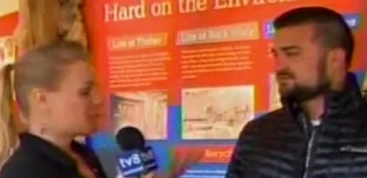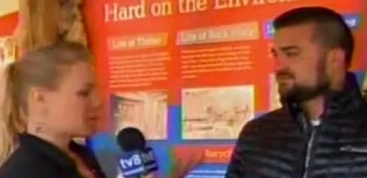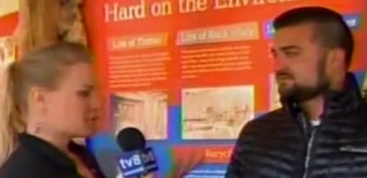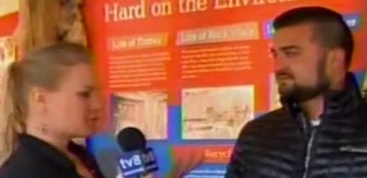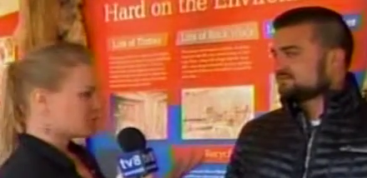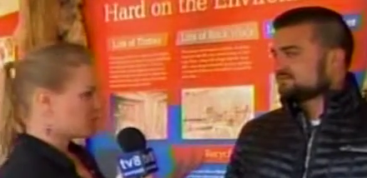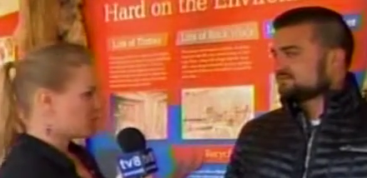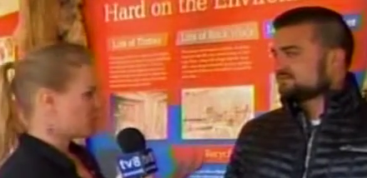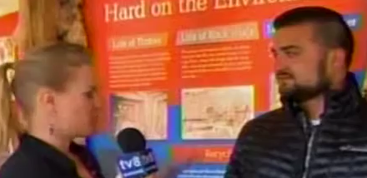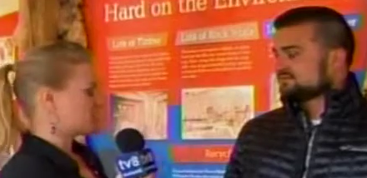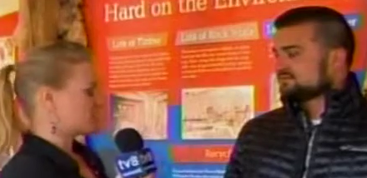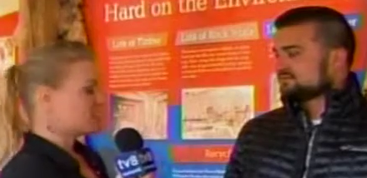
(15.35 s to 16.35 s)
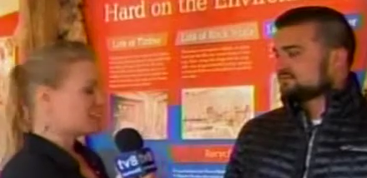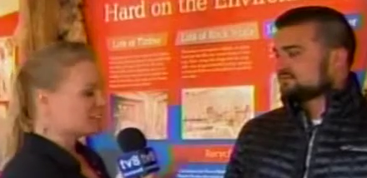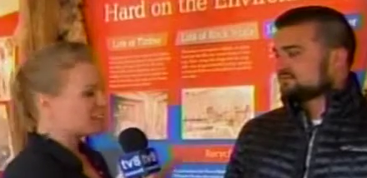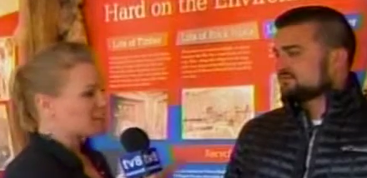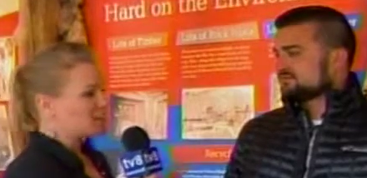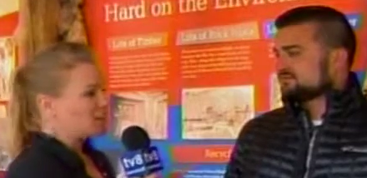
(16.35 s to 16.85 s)
Speaker 1: the Columbia store is
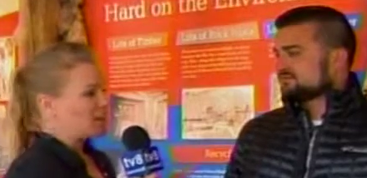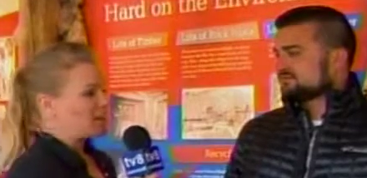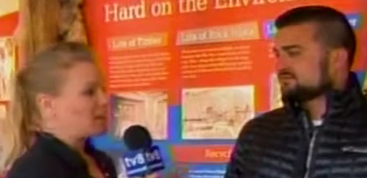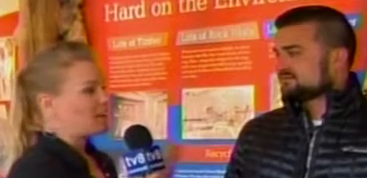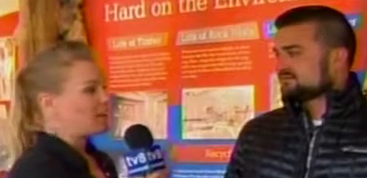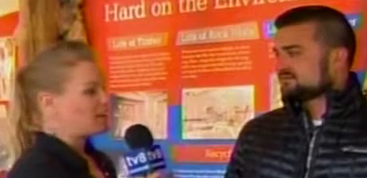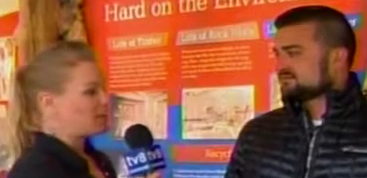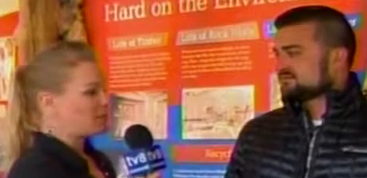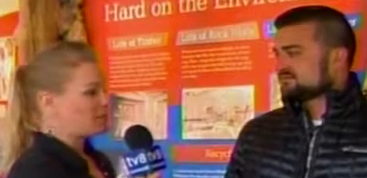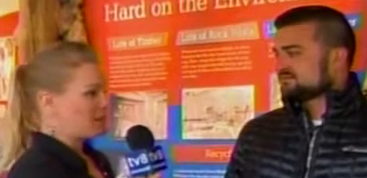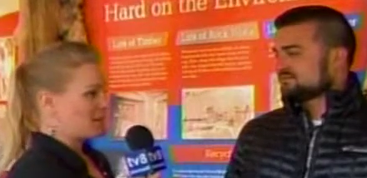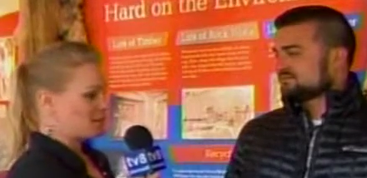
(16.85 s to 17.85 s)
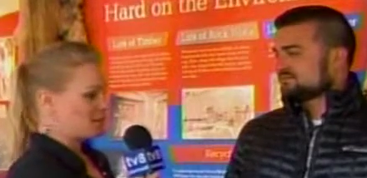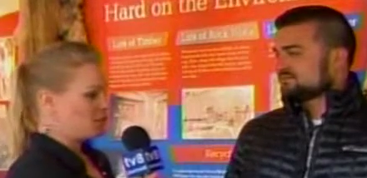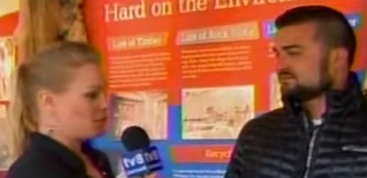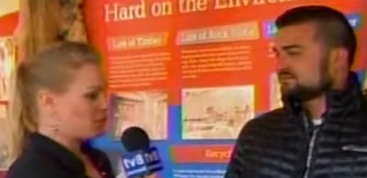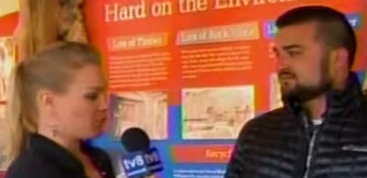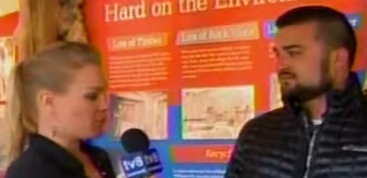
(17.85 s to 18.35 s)
conveniently located here on Main Street
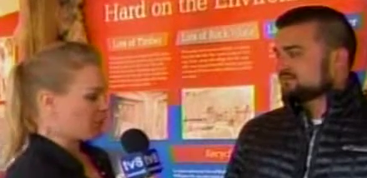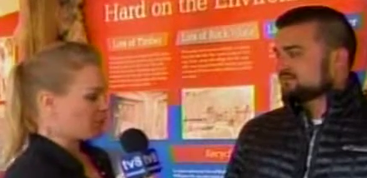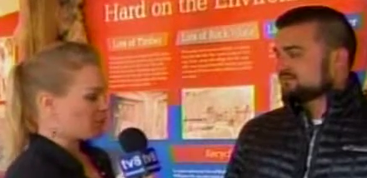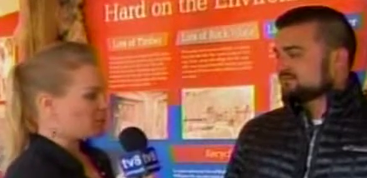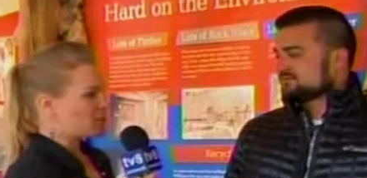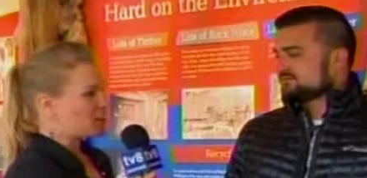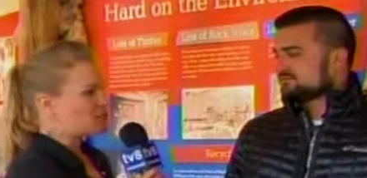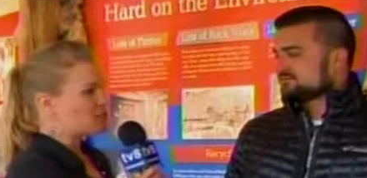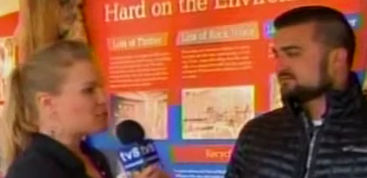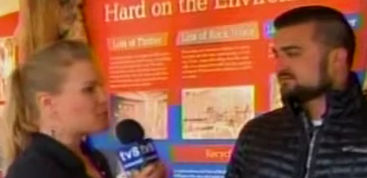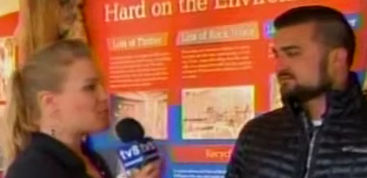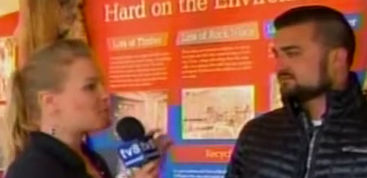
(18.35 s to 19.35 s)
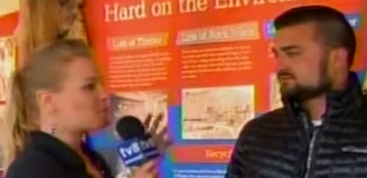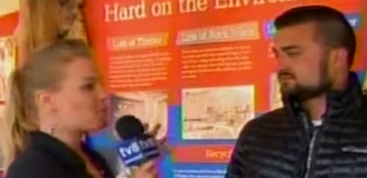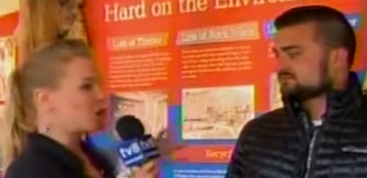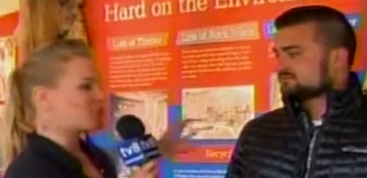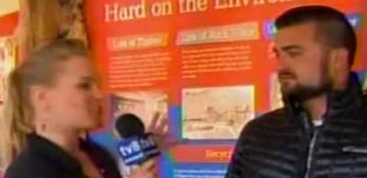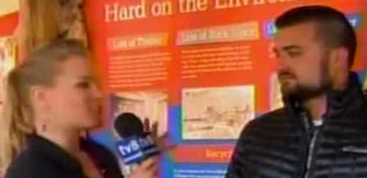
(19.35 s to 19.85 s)
over in Breckenridge, and you
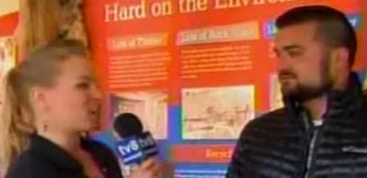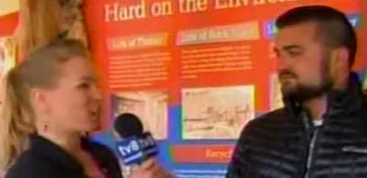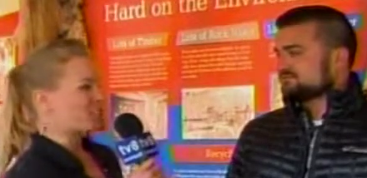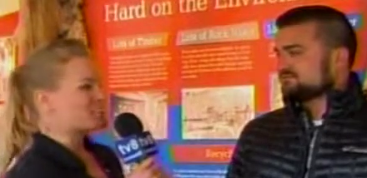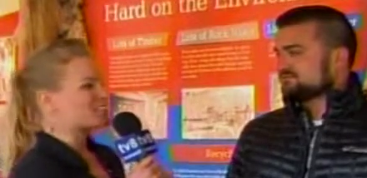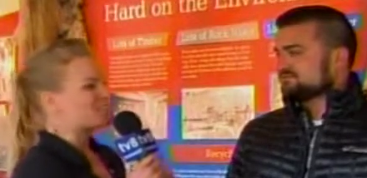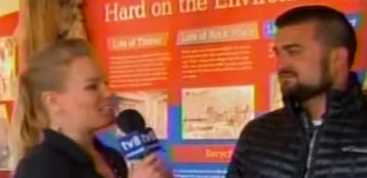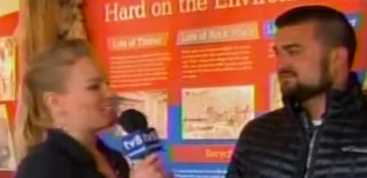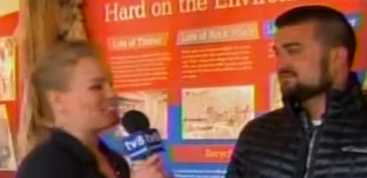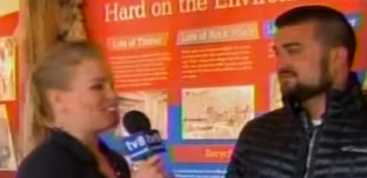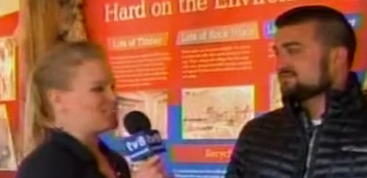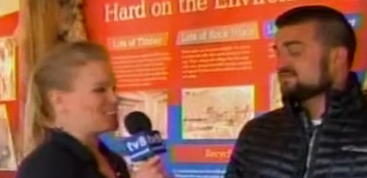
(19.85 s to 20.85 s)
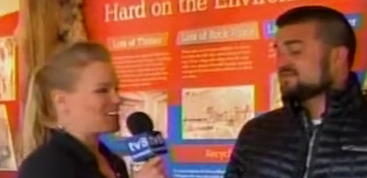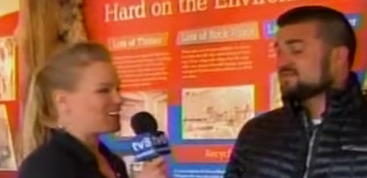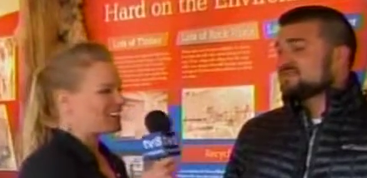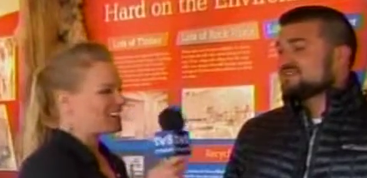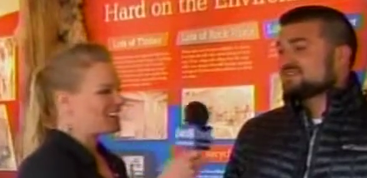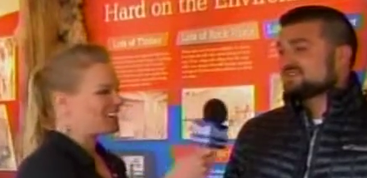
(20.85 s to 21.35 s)
brought the shopping to me this
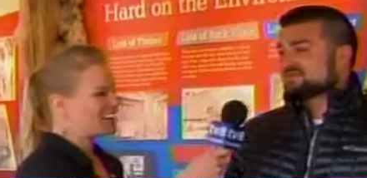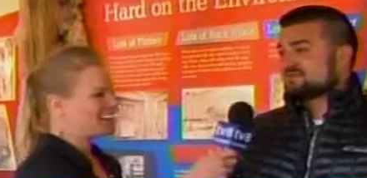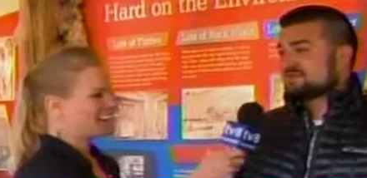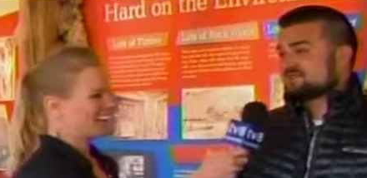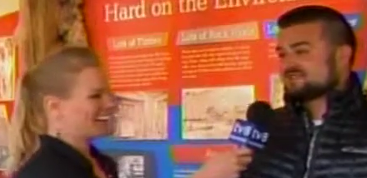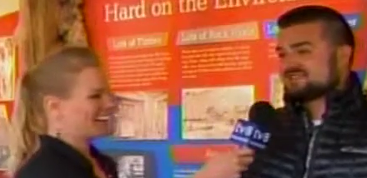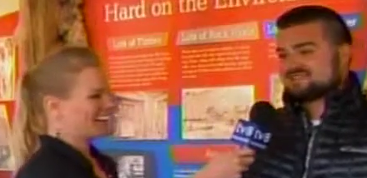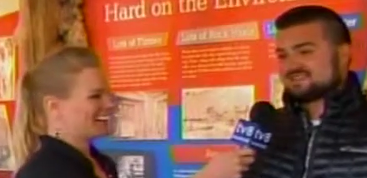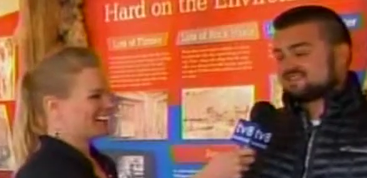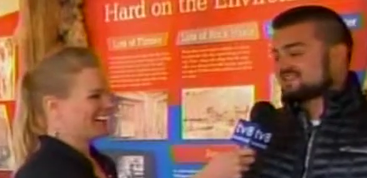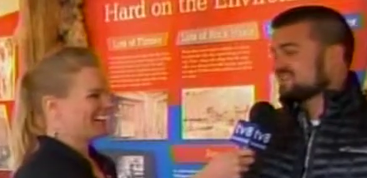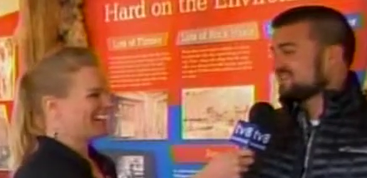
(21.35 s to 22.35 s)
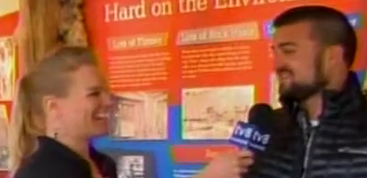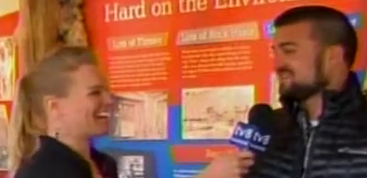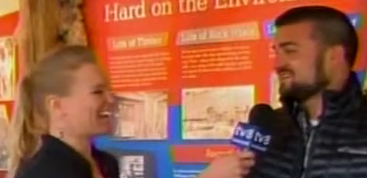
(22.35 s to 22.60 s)
morning.
Speaker 2: Yes, ma'am, I did indeed.